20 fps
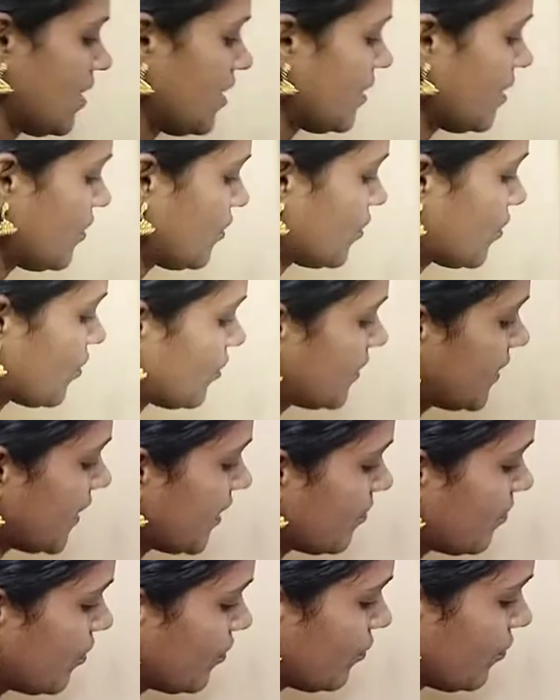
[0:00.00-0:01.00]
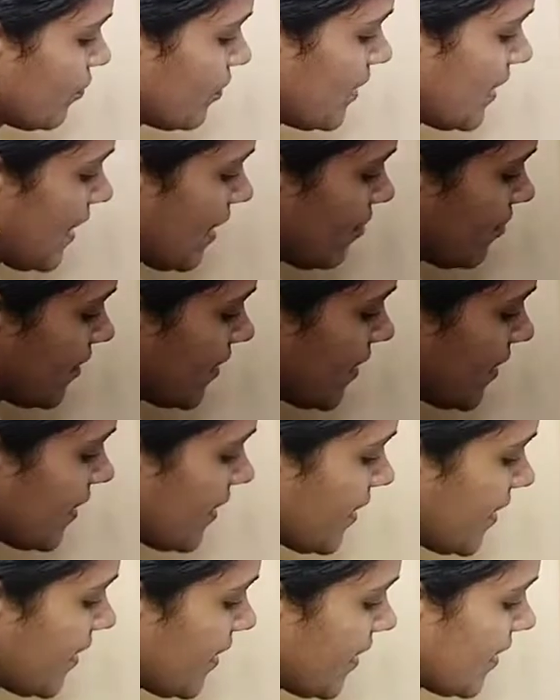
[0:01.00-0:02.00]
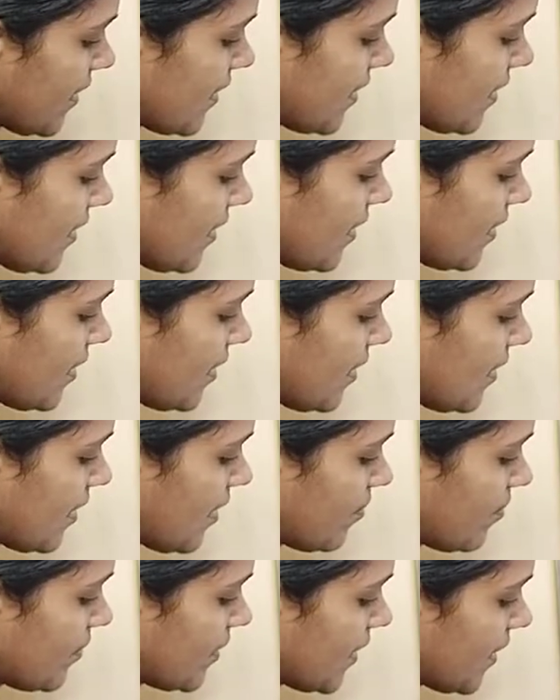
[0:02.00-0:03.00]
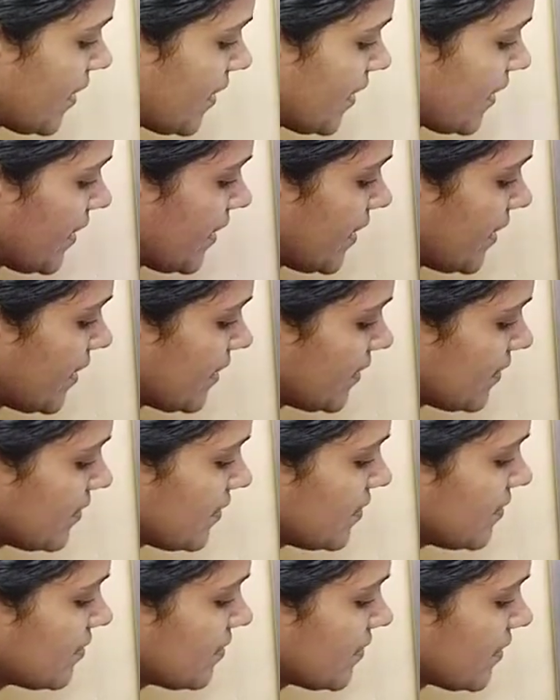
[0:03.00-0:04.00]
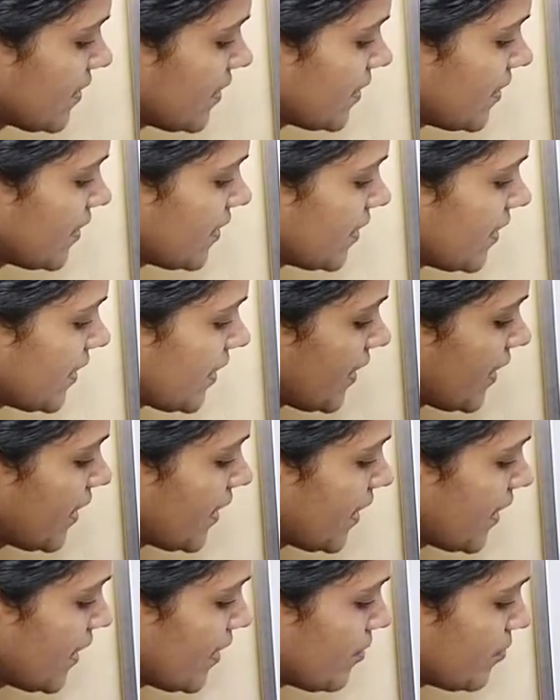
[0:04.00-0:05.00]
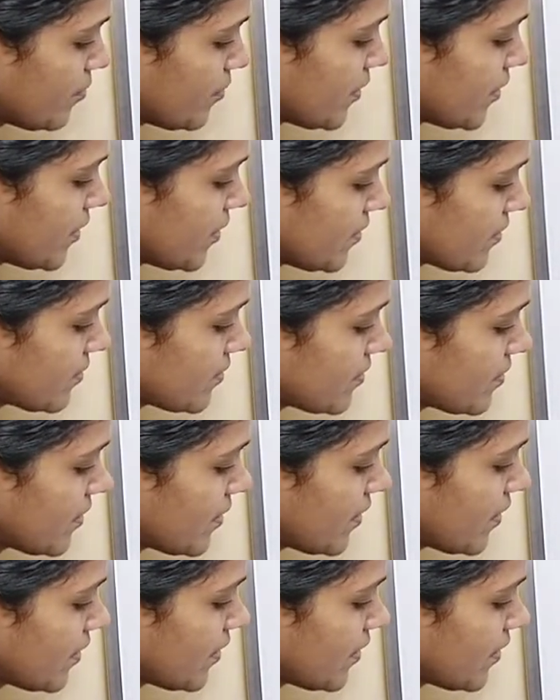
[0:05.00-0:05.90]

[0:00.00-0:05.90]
Now draw table for lambda A. Lambda A is EABC